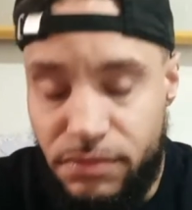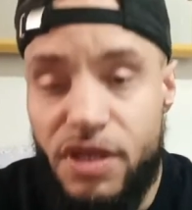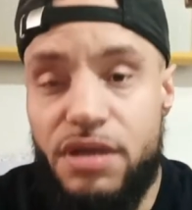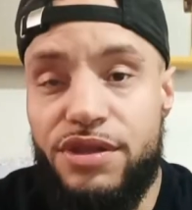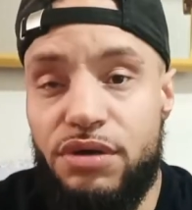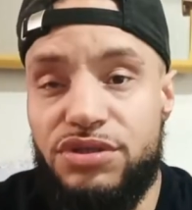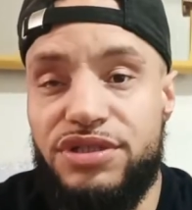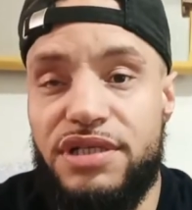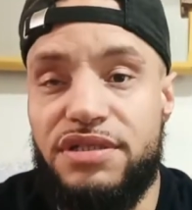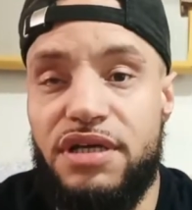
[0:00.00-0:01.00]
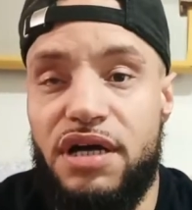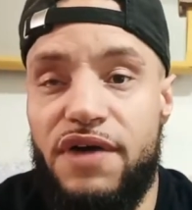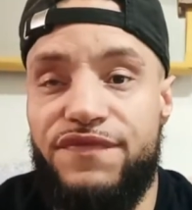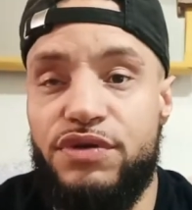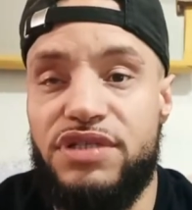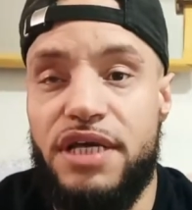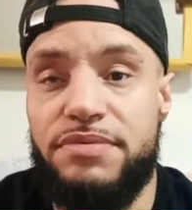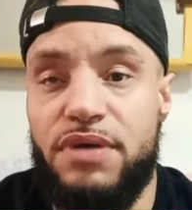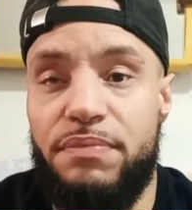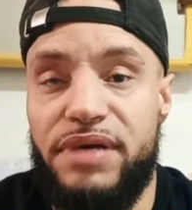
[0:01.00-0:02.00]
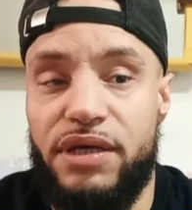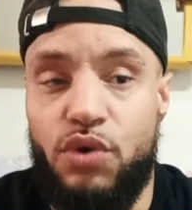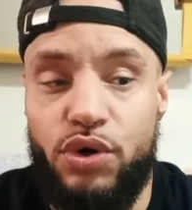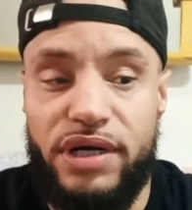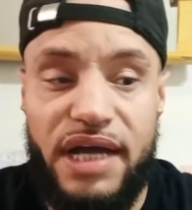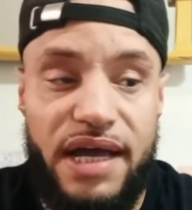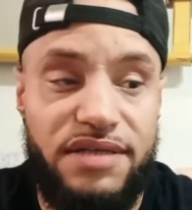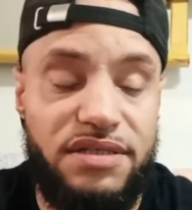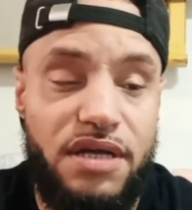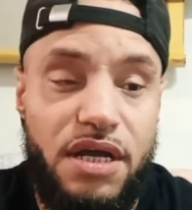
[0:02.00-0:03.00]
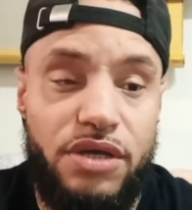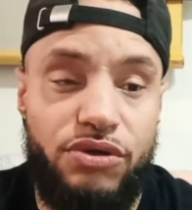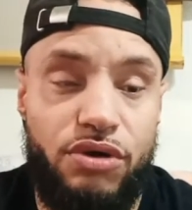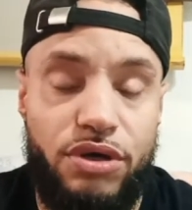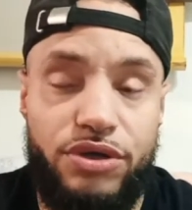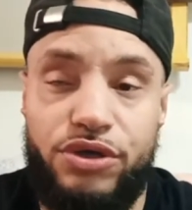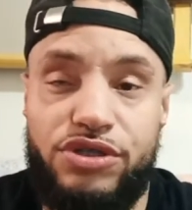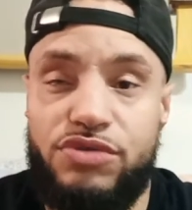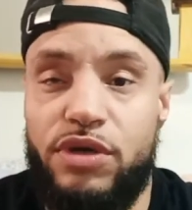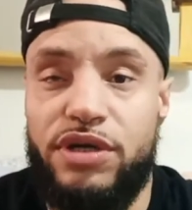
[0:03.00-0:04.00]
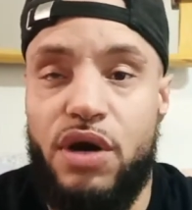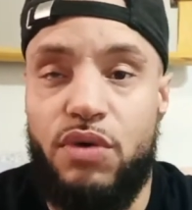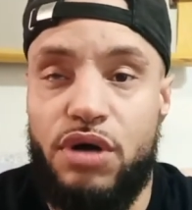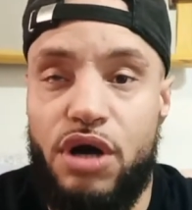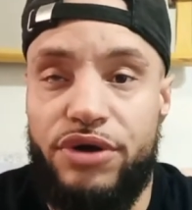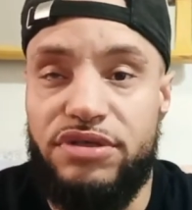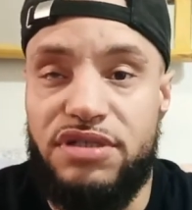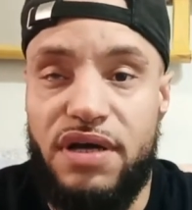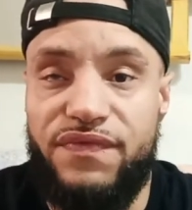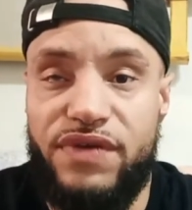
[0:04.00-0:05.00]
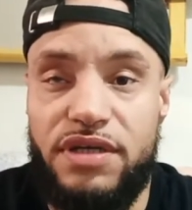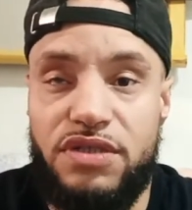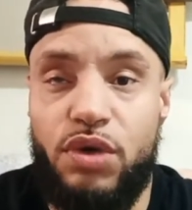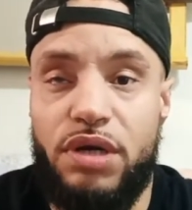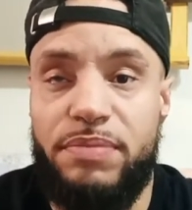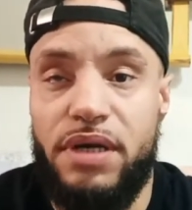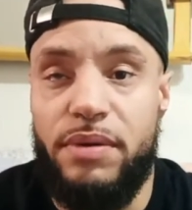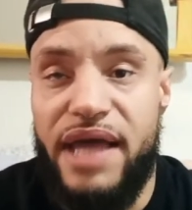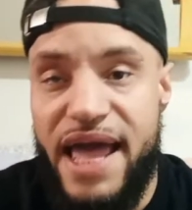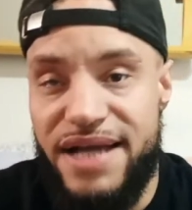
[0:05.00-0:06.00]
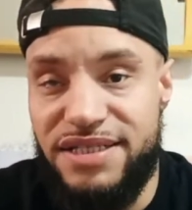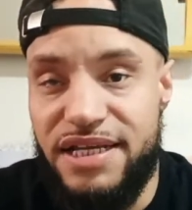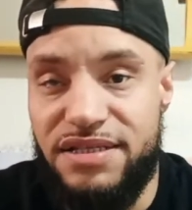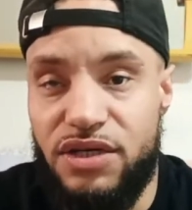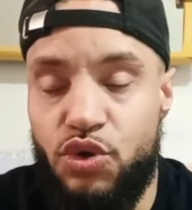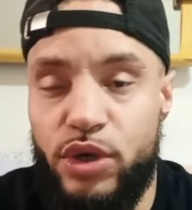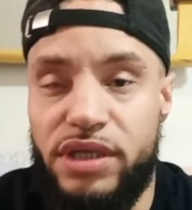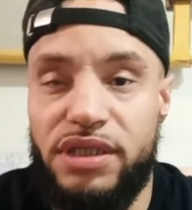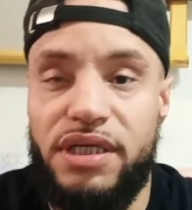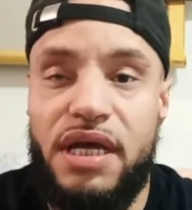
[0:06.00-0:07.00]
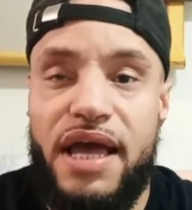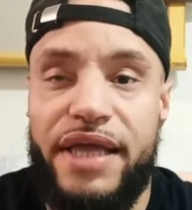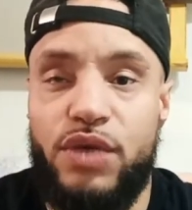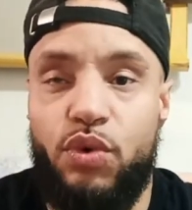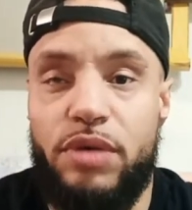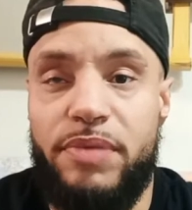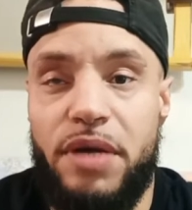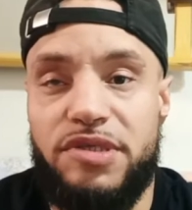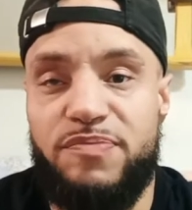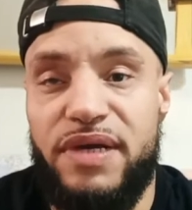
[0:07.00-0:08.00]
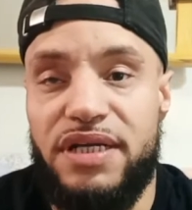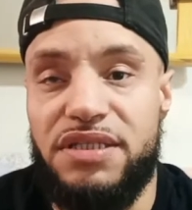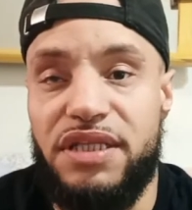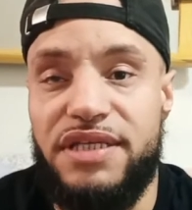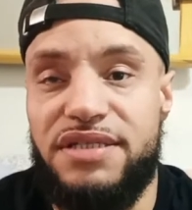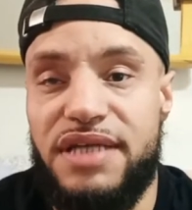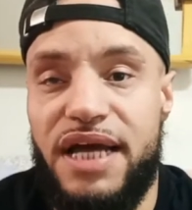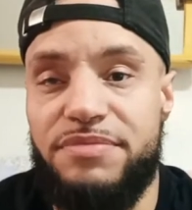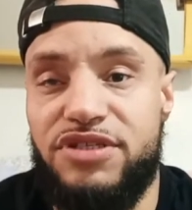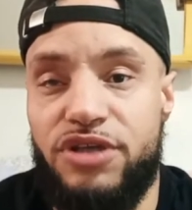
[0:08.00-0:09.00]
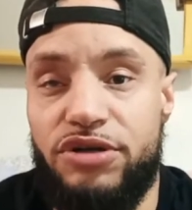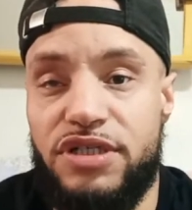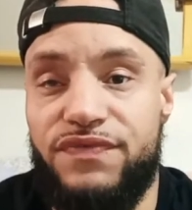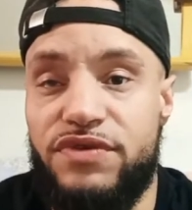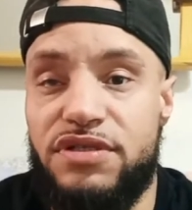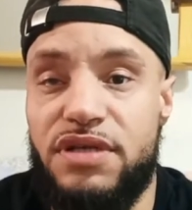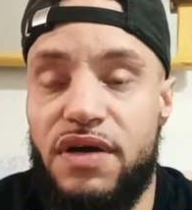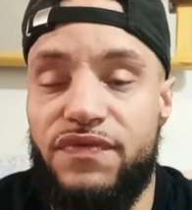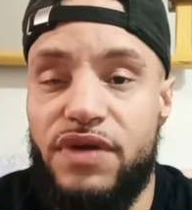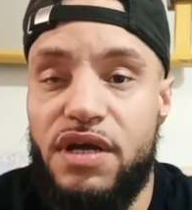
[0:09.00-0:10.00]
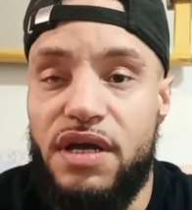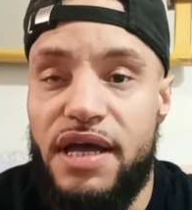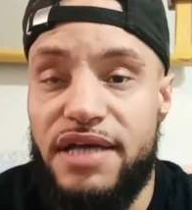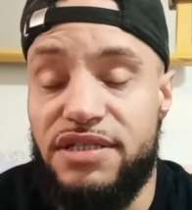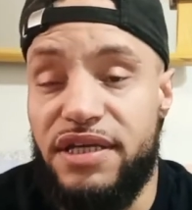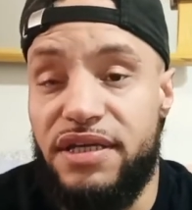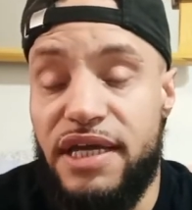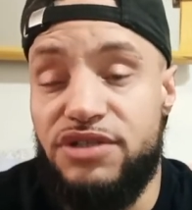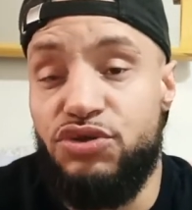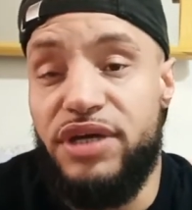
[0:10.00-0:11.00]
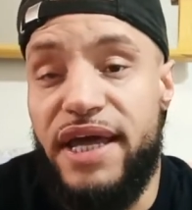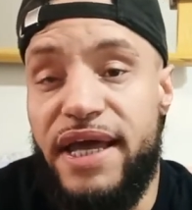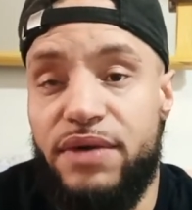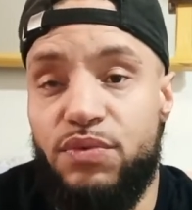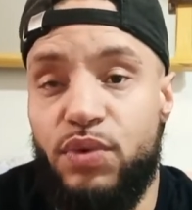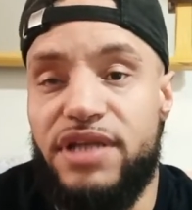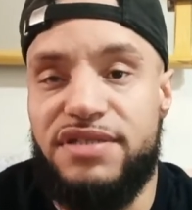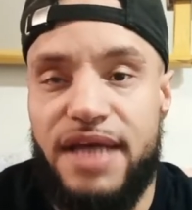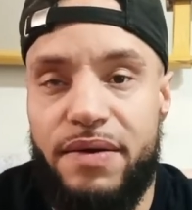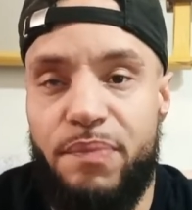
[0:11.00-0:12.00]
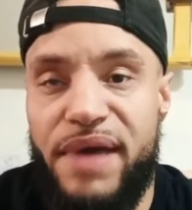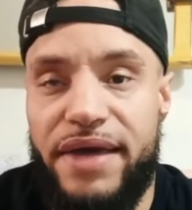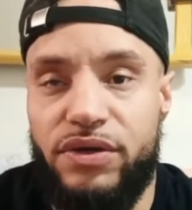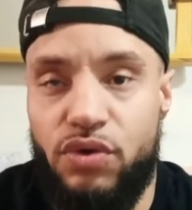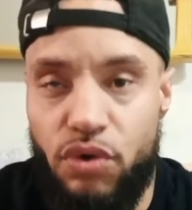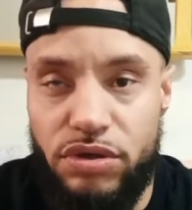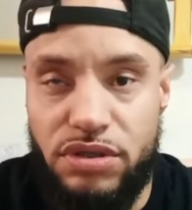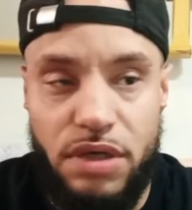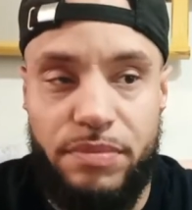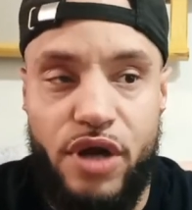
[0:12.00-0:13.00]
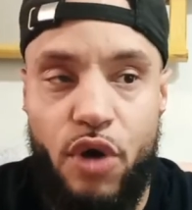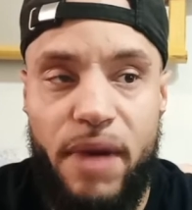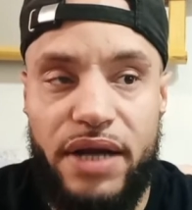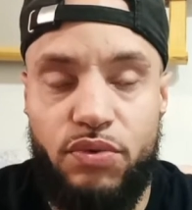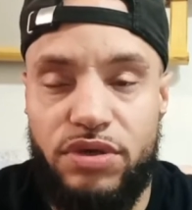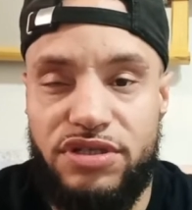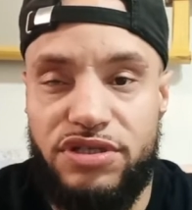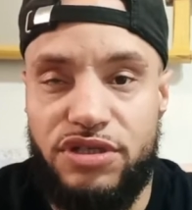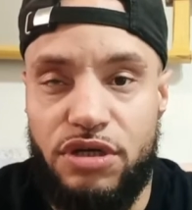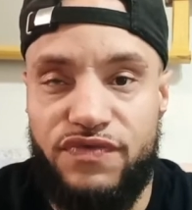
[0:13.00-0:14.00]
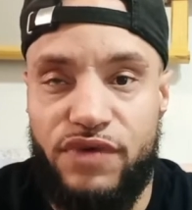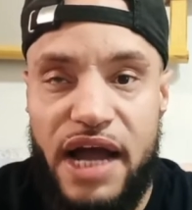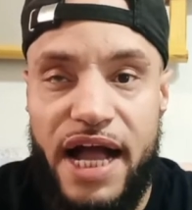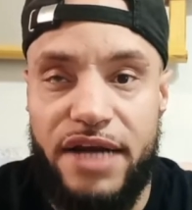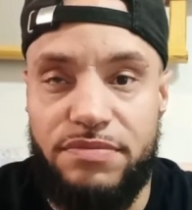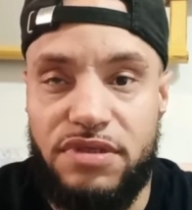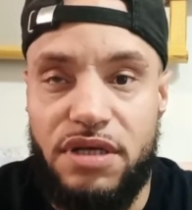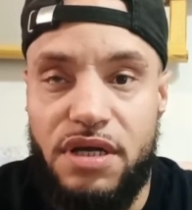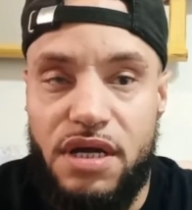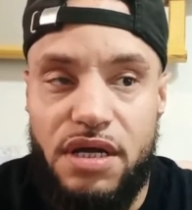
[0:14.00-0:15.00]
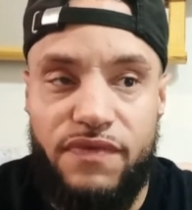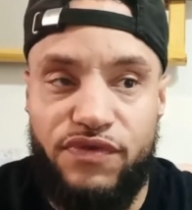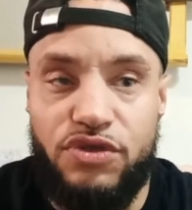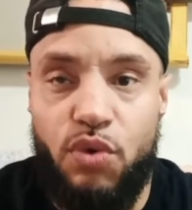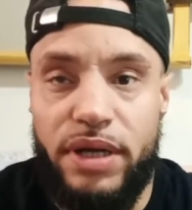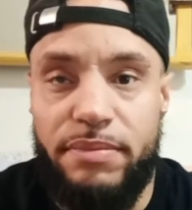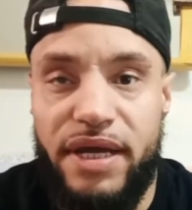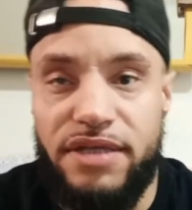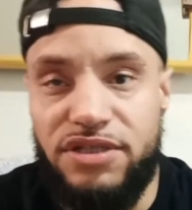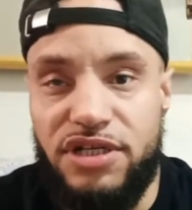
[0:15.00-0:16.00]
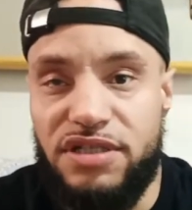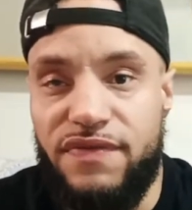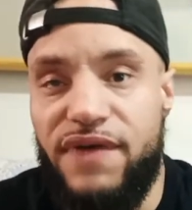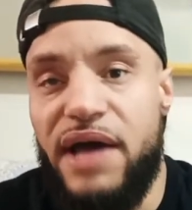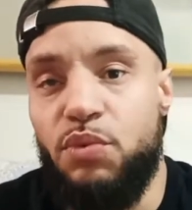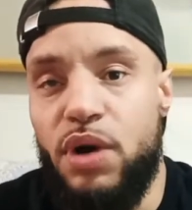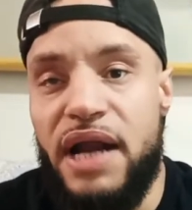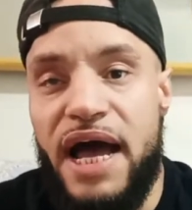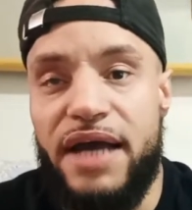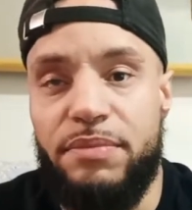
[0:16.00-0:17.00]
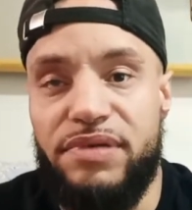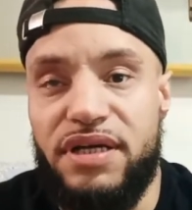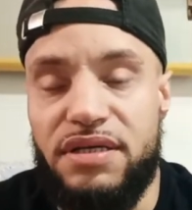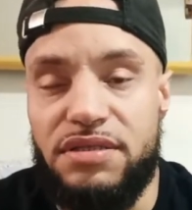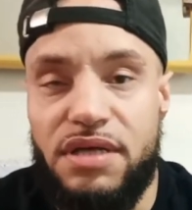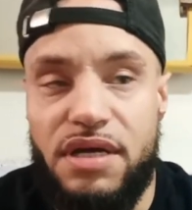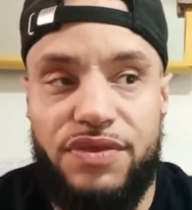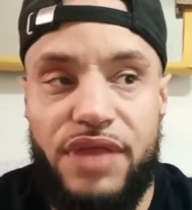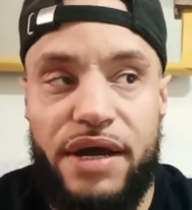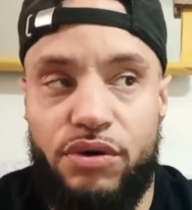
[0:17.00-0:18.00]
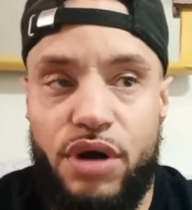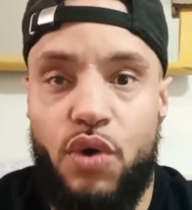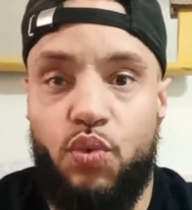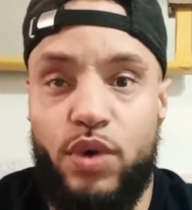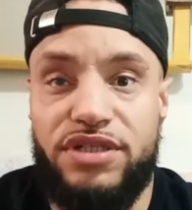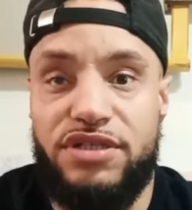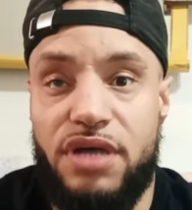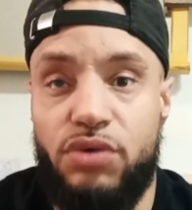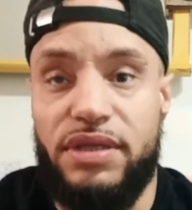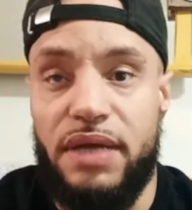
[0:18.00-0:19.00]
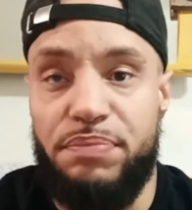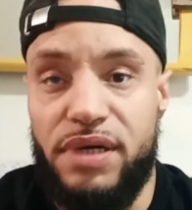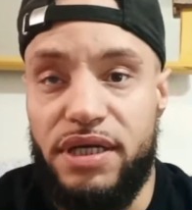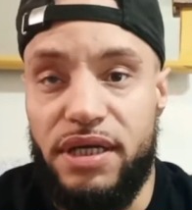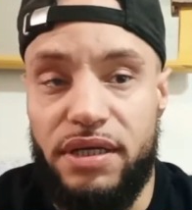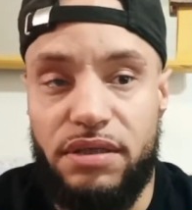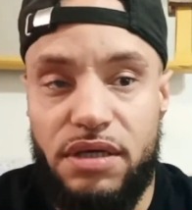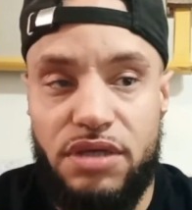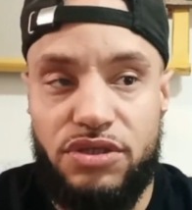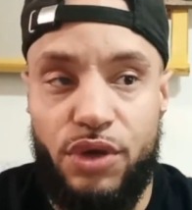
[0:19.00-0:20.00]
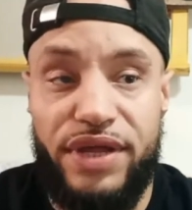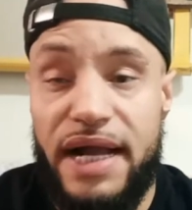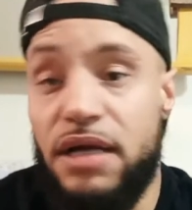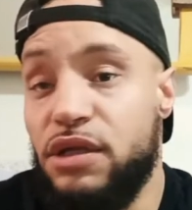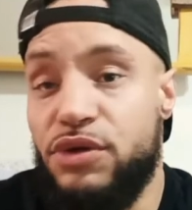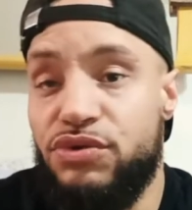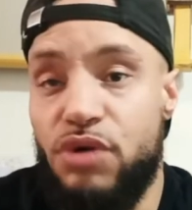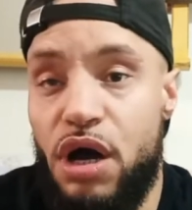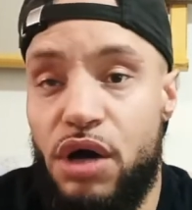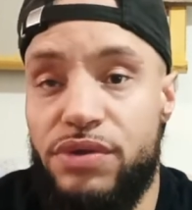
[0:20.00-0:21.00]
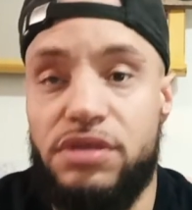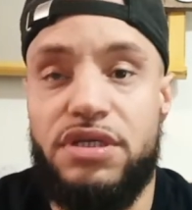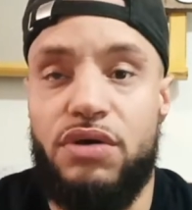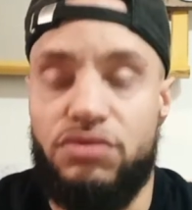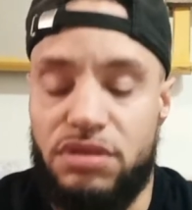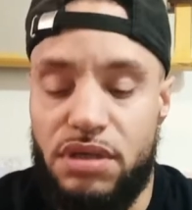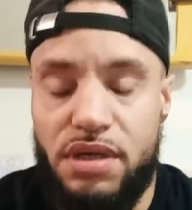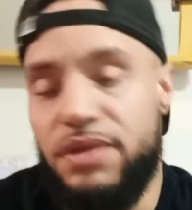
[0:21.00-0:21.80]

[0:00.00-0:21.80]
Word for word: those are just uh, a, few tips on being organized. You know, you just want to know where all your stuff is. You want to be able to access it quickly, and you want to be able to spend as least time searching for stuff as it, as you can when it's time to pack your orders up. Nobody wants to search for items for 20 minutes just to find one item because they don't know which tote they put it in, so they got to look through all their totes.